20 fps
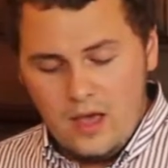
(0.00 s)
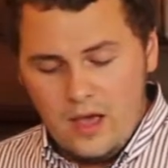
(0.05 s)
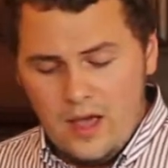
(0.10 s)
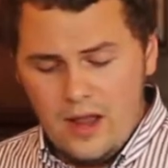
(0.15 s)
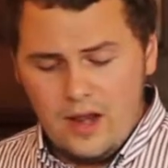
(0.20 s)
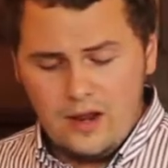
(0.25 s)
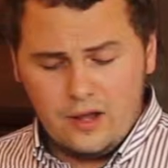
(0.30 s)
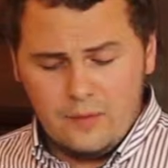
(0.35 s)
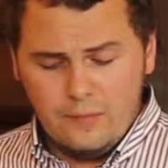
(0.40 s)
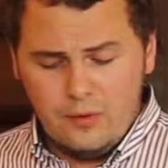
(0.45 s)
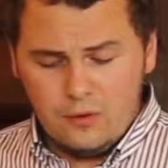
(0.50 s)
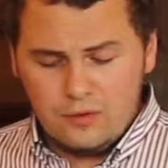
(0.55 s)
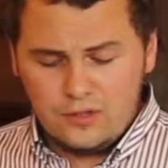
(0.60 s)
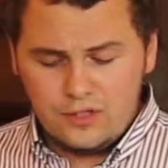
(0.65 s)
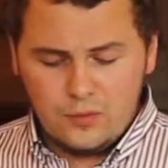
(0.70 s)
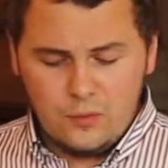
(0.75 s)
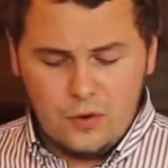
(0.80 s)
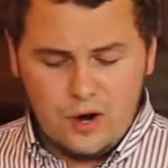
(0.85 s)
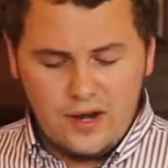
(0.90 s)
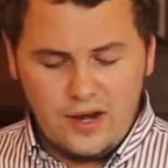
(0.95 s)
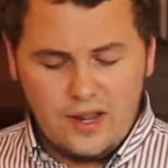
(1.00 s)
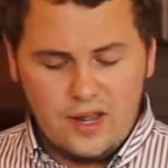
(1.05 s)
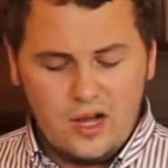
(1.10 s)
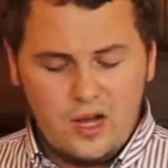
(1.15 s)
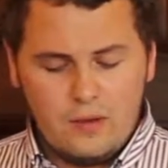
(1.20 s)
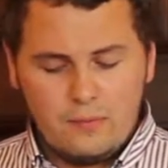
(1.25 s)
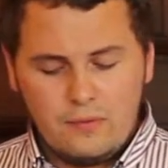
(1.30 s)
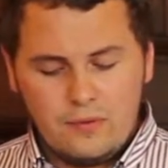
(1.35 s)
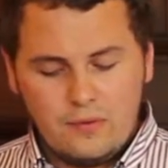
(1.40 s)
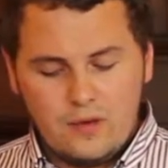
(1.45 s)
In a compulsory winding
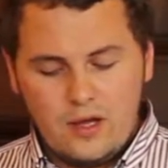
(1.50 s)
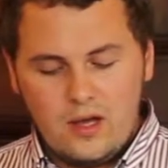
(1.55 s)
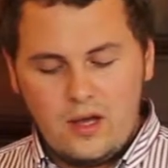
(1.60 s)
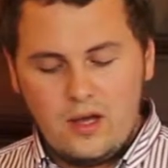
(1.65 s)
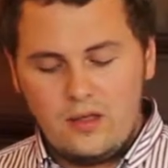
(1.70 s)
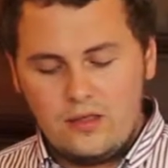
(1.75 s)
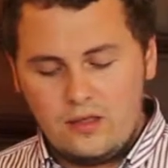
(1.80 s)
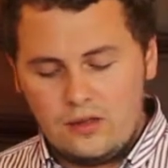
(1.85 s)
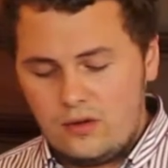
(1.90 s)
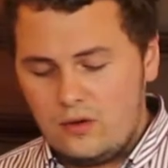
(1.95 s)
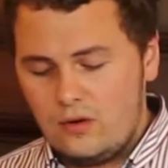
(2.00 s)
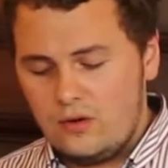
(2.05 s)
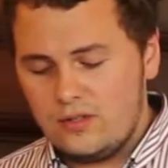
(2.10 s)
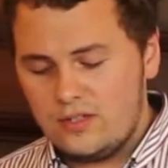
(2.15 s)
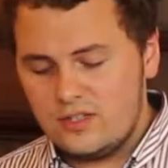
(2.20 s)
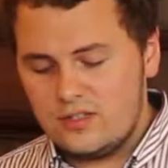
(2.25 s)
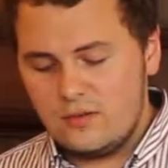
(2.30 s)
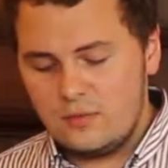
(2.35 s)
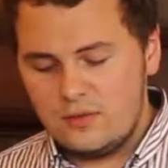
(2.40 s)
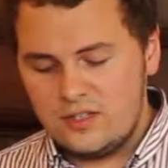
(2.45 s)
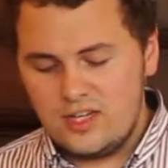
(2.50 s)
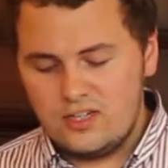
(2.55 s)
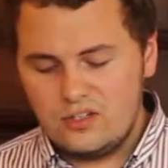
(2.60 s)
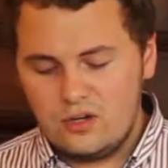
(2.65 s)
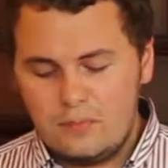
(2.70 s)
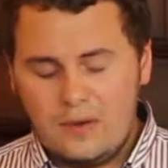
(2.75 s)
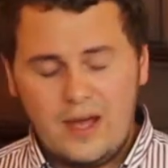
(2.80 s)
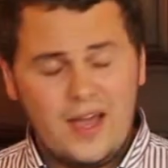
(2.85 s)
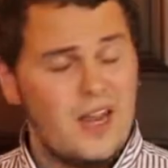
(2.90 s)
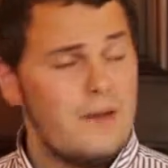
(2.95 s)
up, the costs of the procedure
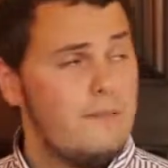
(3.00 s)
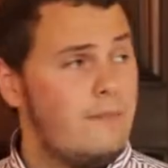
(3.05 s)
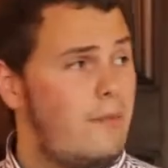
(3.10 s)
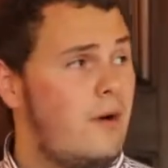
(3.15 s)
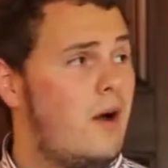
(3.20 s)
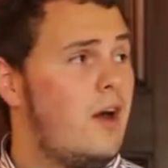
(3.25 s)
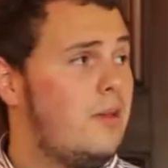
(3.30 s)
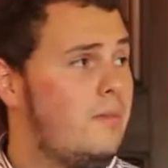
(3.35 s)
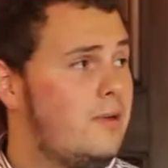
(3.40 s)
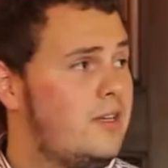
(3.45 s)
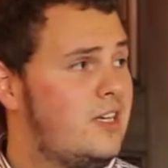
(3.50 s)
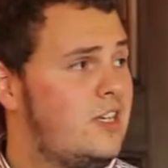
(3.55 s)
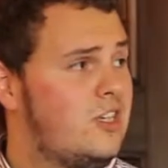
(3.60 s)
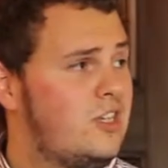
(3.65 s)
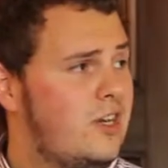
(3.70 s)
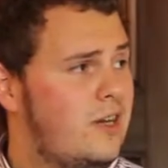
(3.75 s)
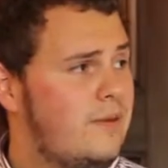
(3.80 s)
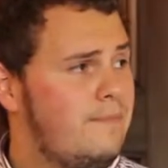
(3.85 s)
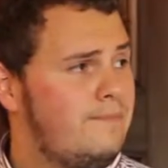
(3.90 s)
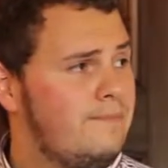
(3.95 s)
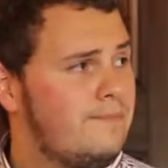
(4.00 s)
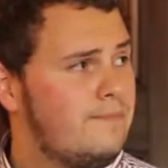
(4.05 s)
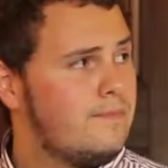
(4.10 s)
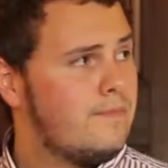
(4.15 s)
are paid by the petitioner,